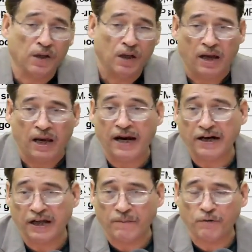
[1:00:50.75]

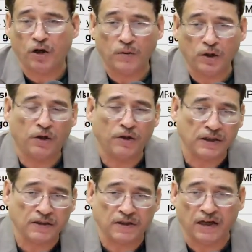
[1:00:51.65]
add abnormal
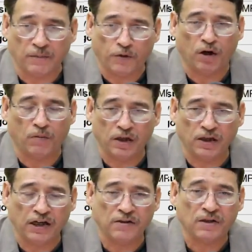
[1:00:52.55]
losses and abnormal
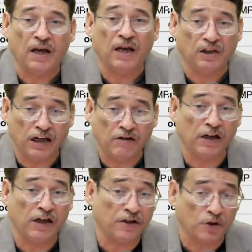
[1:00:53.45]
gains, and then we
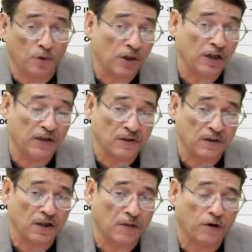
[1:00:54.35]
get total
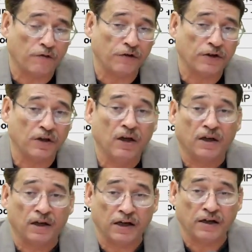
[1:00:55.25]
adjusted profit,
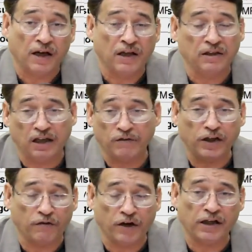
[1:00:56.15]
correct? And then we
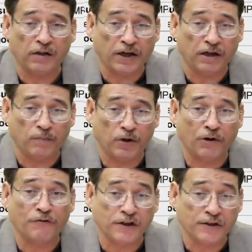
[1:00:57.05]
divide it by number
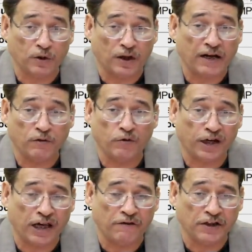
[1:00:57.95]
of years to arrive over
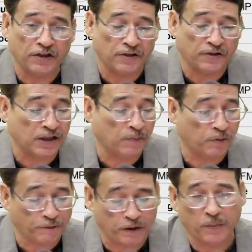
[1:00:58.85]
average adjusted
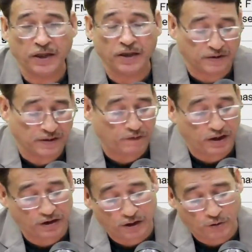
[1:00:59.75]
profit. But it is given
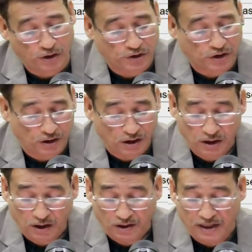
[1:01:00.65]
in the question
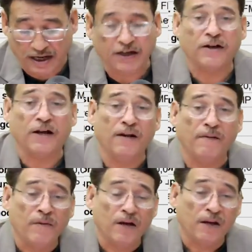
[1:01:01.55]
that
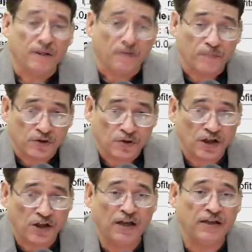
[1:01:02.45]

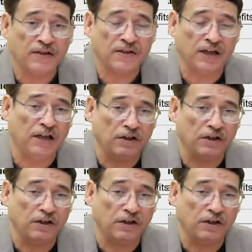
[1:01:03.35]
Sheena is telling